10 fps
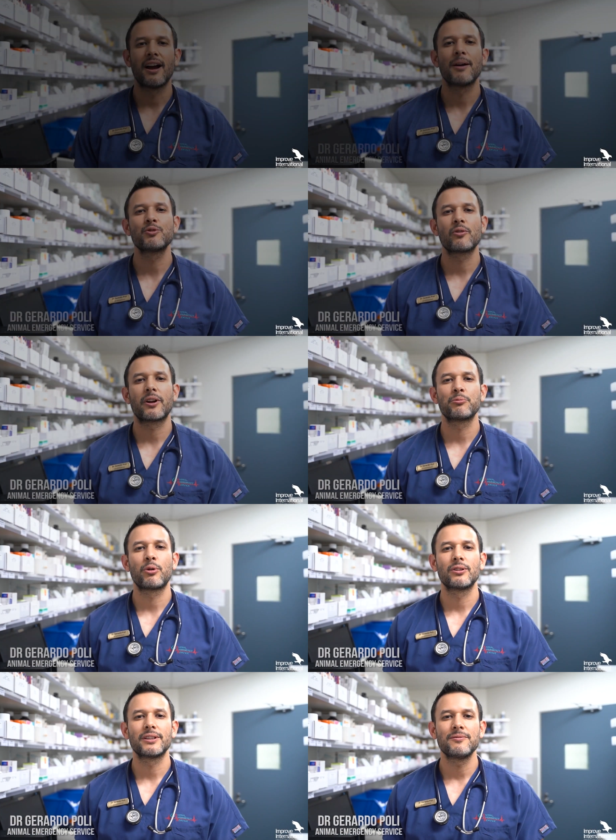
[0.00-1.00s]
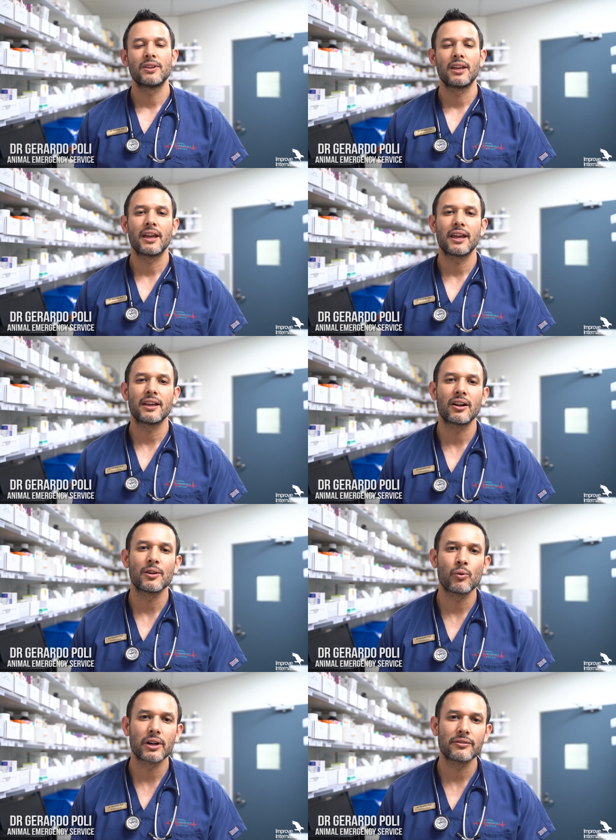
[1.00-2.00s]
I'm Gerardo Poli, and I
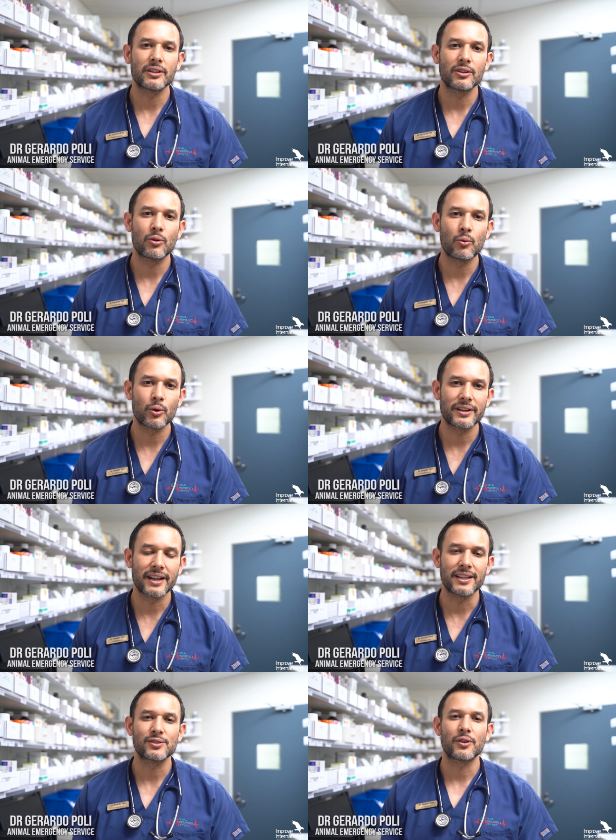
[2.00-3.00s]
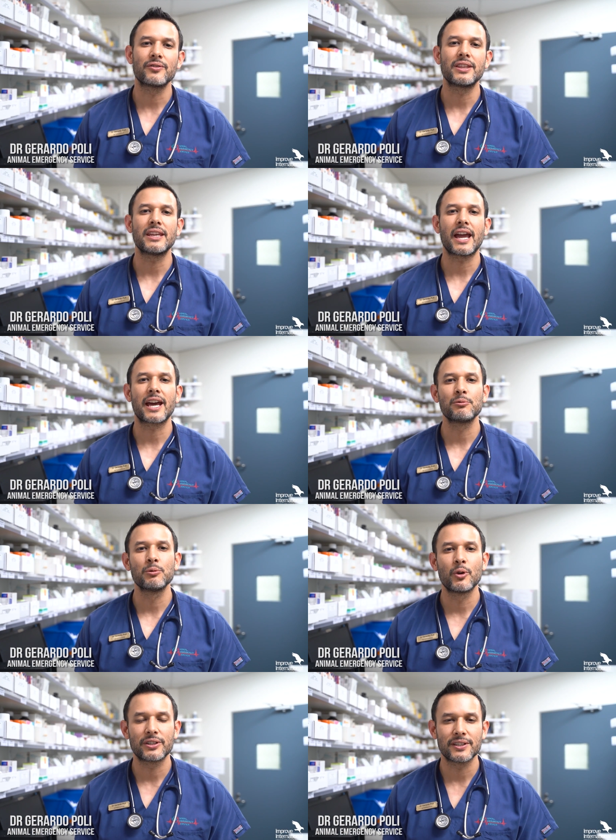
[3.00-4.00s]
am one of the coordinators of the Animal
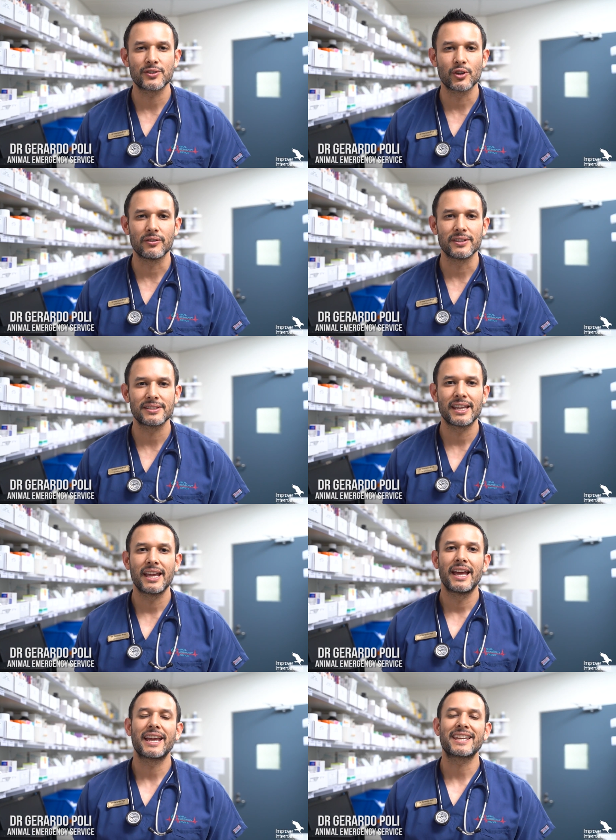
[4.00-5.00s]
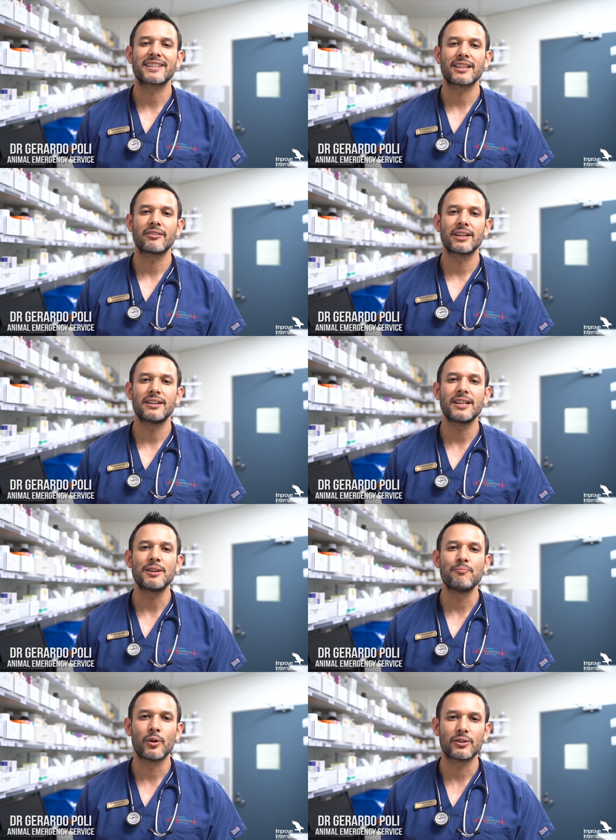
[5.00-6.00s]
Emergency Service Accelerated
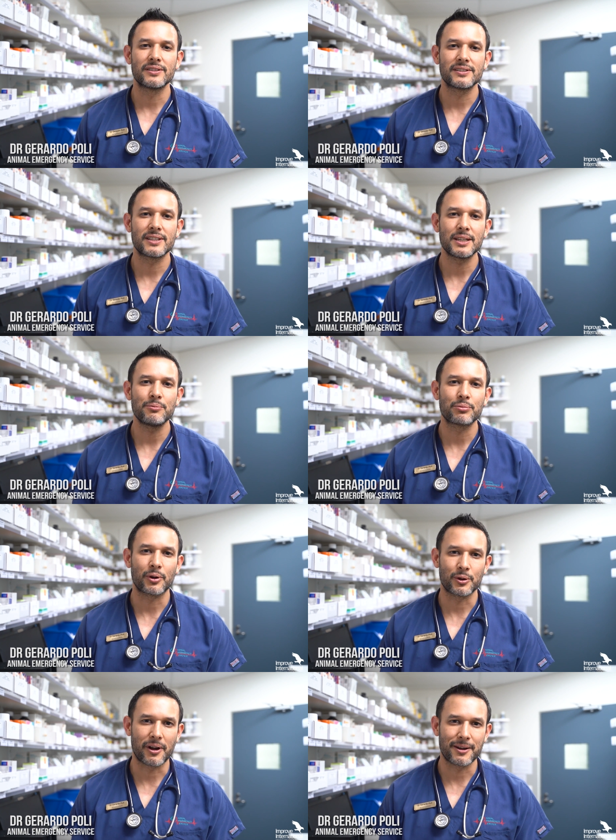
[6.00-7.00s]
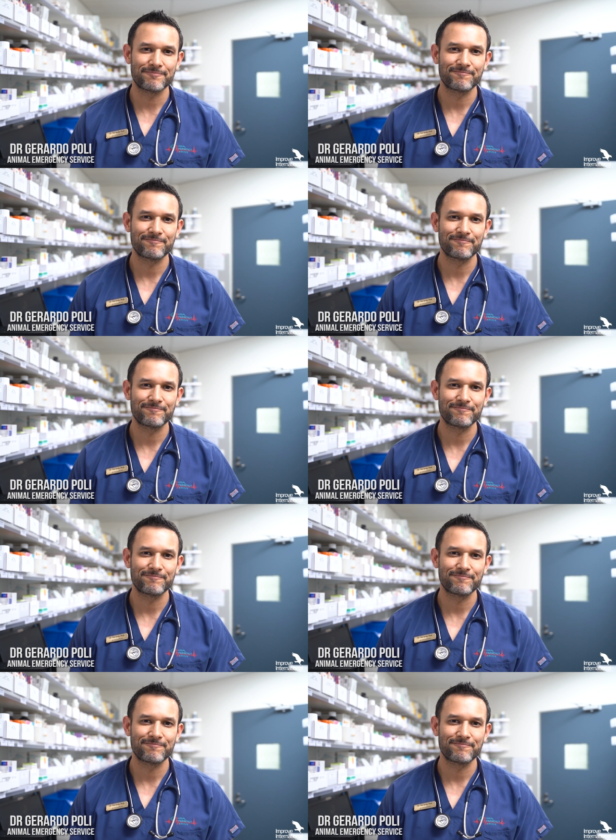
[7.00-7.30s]
Emergency Program.